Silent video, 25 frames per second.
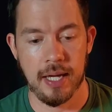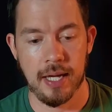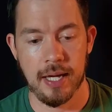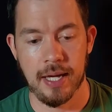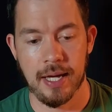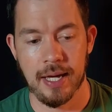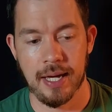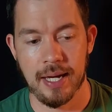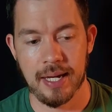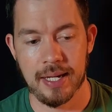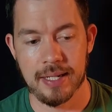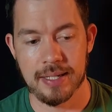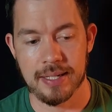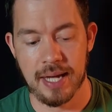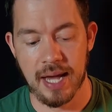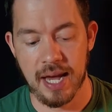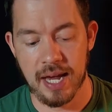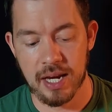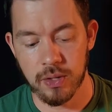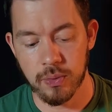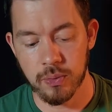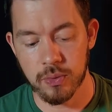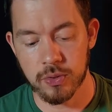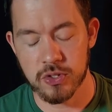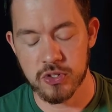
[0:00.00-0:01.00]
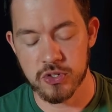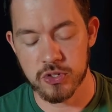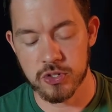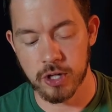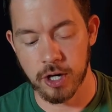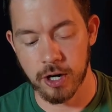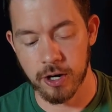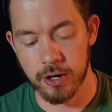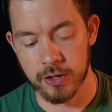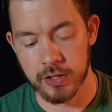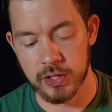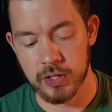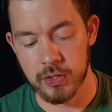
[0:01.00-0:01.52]
And anyone who's
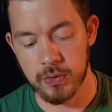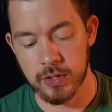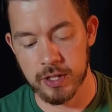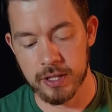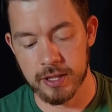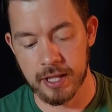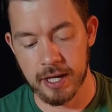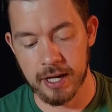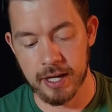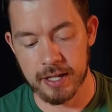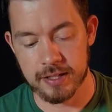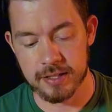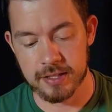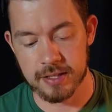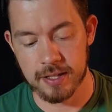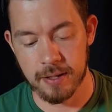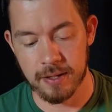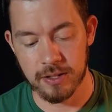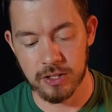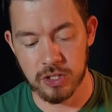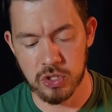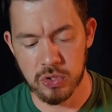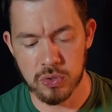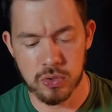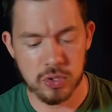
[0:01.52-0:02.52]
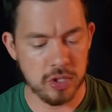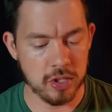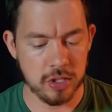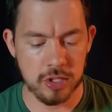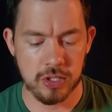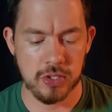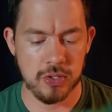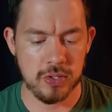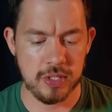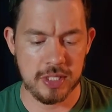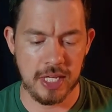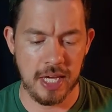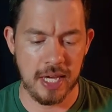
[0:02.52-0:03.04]
arguing that you shouldn't
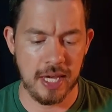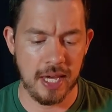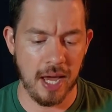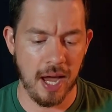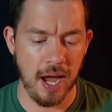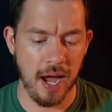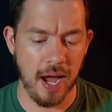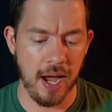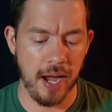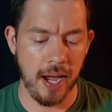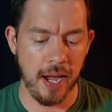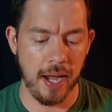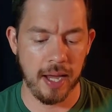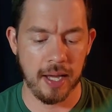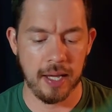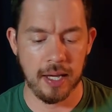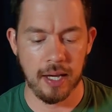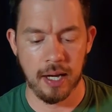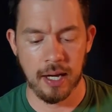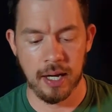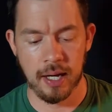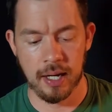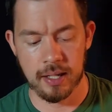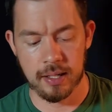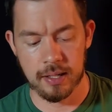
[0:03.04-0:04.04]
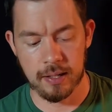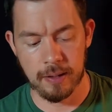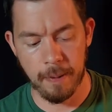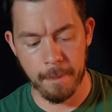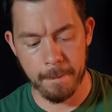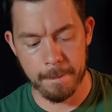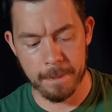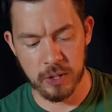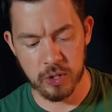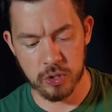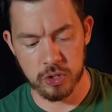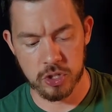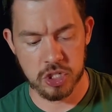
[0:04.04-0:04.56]
use AI and
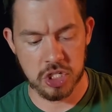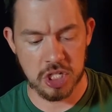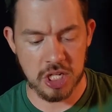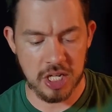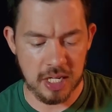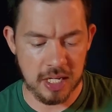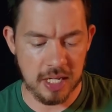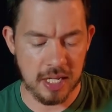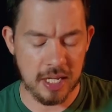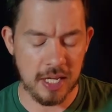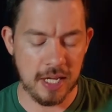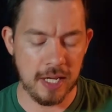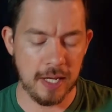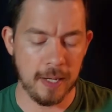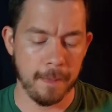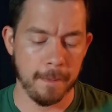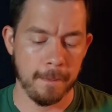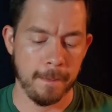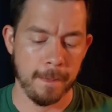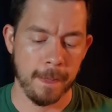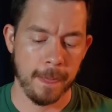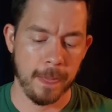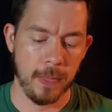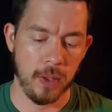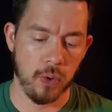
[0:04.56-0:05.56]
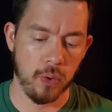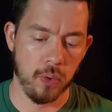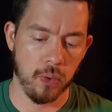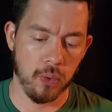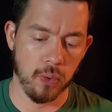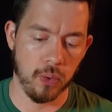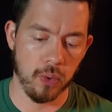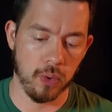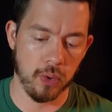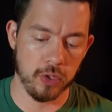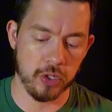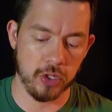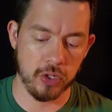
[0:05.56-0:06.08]
you're cheating
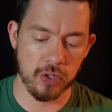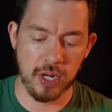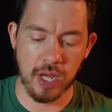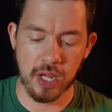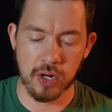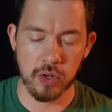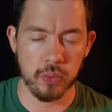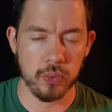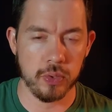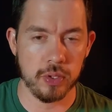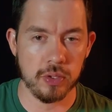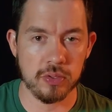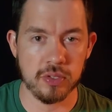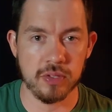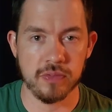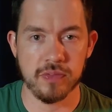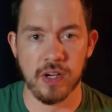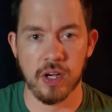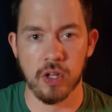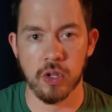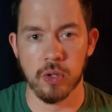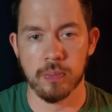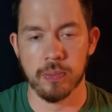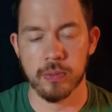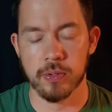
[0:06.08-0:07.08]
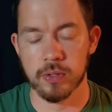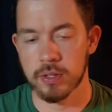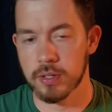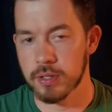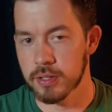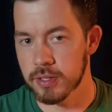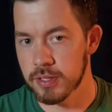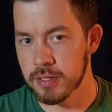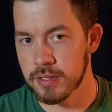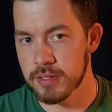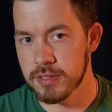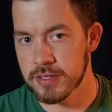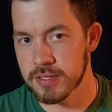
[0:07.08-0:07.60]
or you're not a real developer,
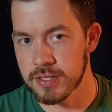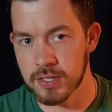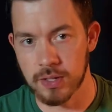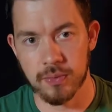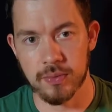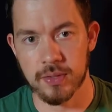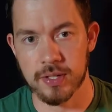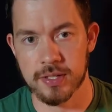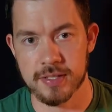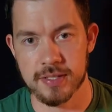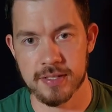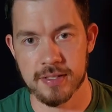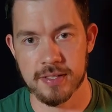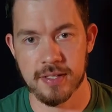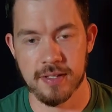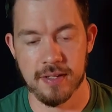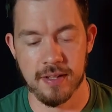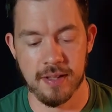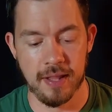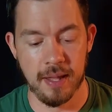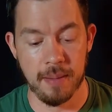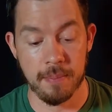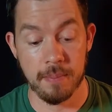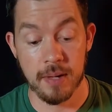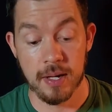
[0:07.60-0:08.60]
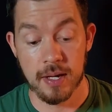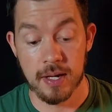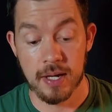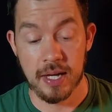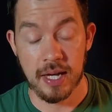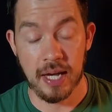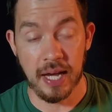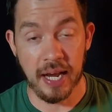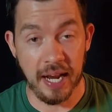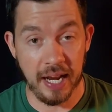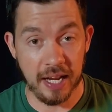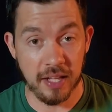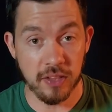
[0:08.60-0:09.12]
don't listen to them.
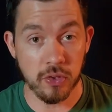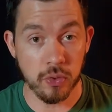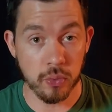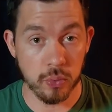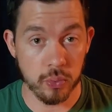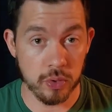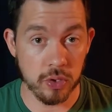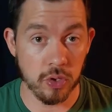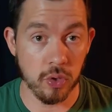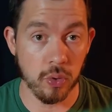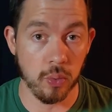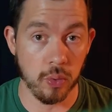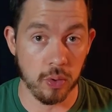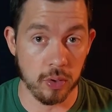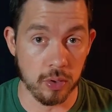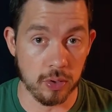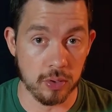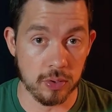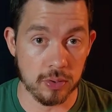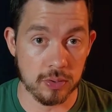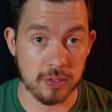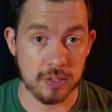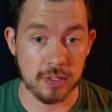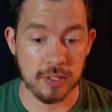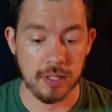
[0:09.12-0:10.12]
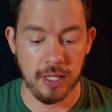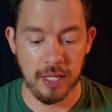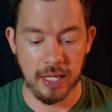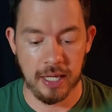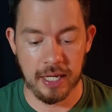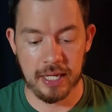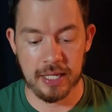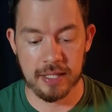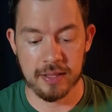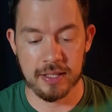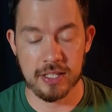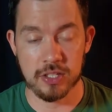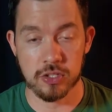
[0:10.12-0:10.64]
In the real world,
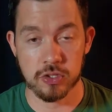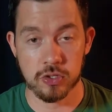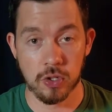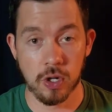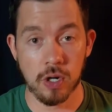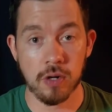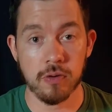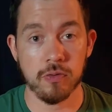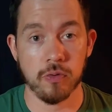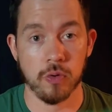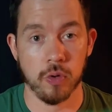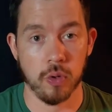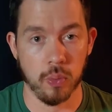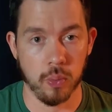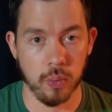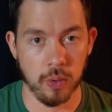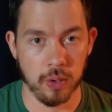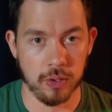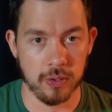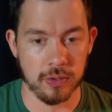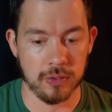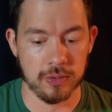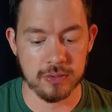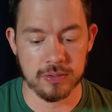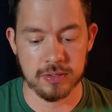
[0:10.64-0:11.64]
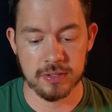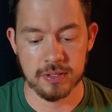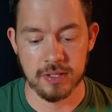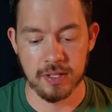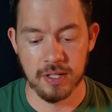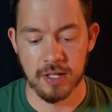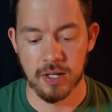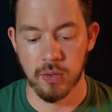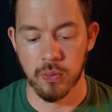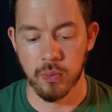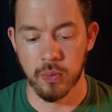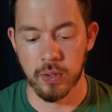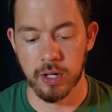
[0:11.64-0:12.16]
in the software world,
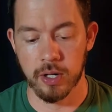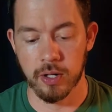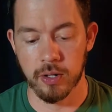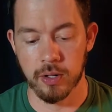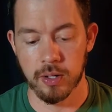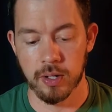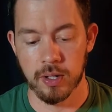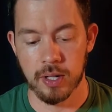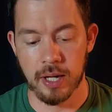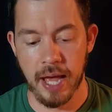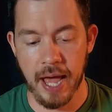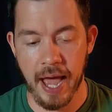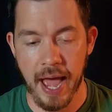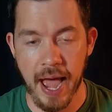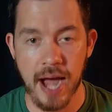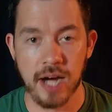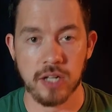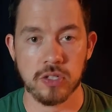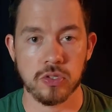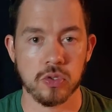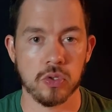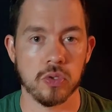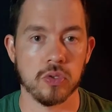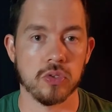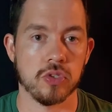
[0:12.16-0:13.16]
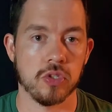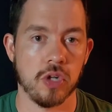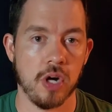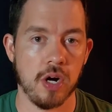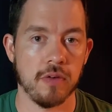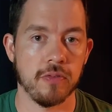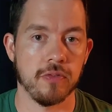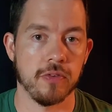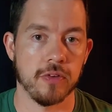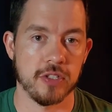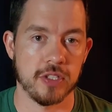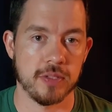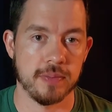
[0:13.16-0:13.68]
where actual
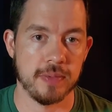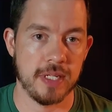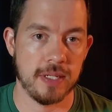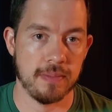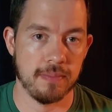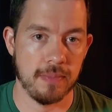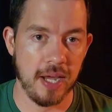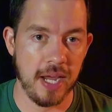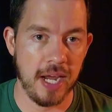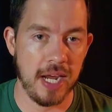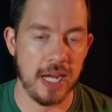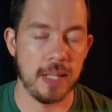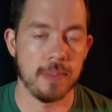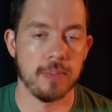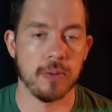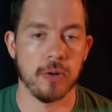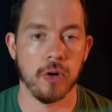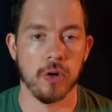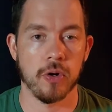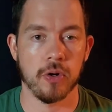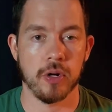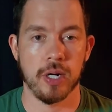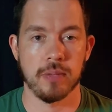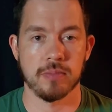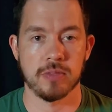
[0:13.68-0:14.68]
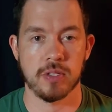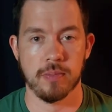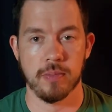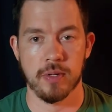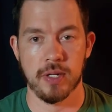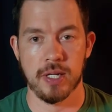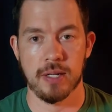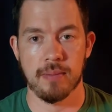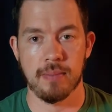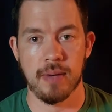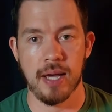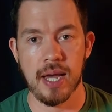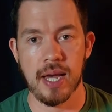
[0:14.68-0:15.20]
software is being made, programs are
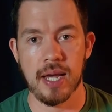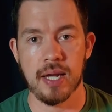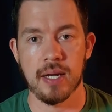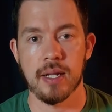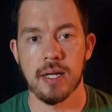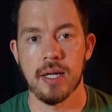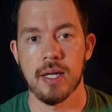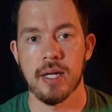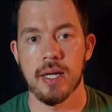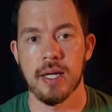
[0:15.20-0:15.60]
being made,